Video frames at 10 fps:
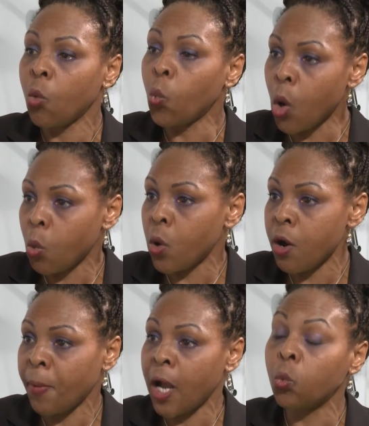what we're
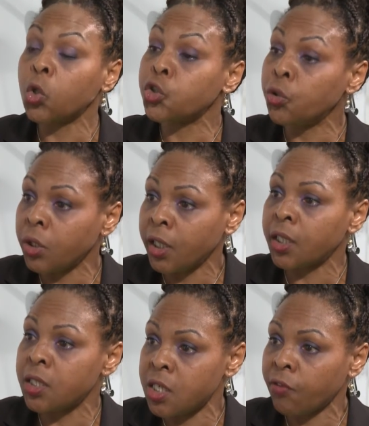about, what's
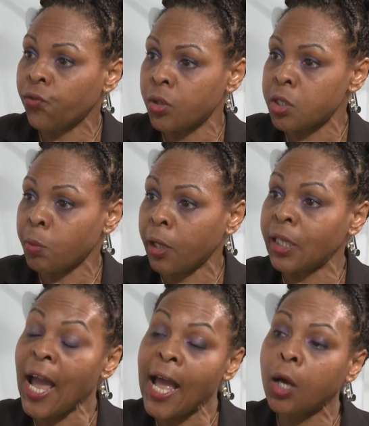unique and different about,
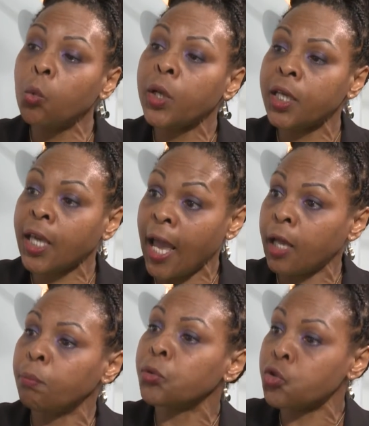and how we
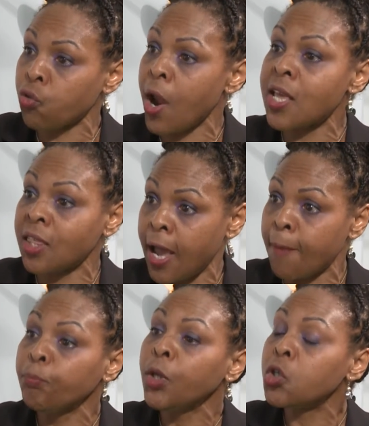can portray that
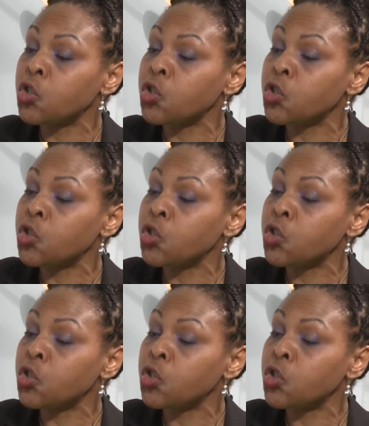mm-hmm.